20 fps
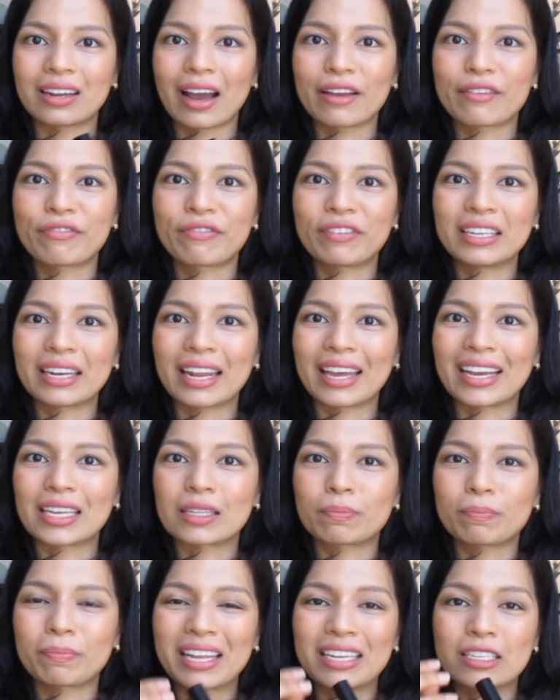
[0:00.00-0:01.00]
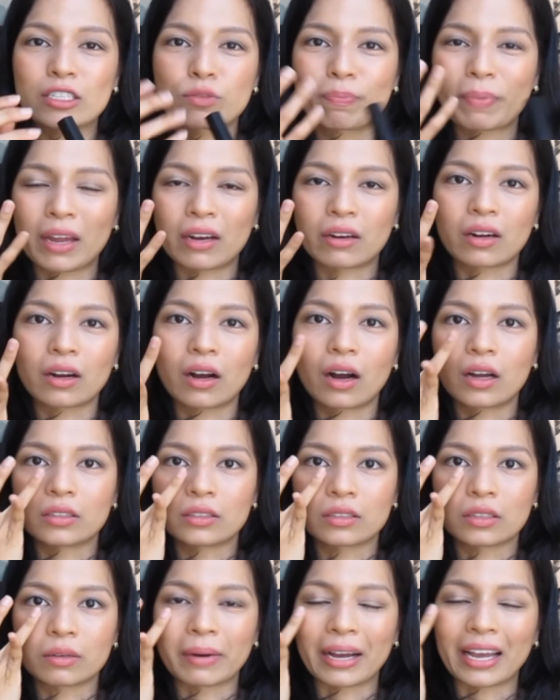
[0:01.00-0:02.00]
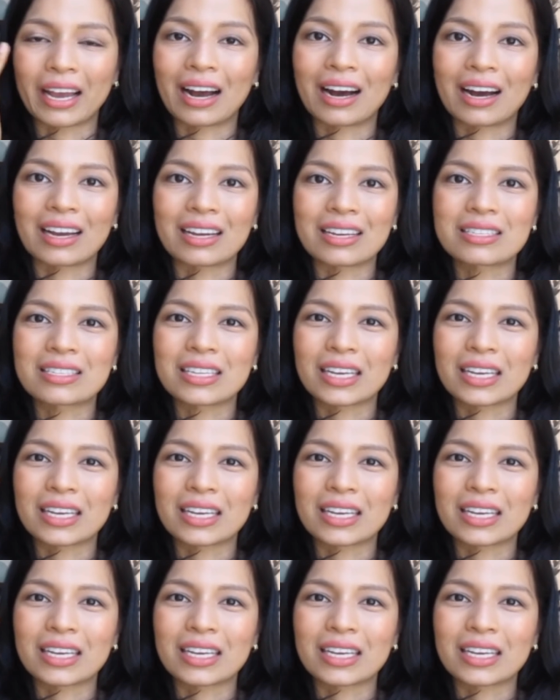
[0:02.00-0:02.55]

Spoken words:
I feel like it blends better under my eyes,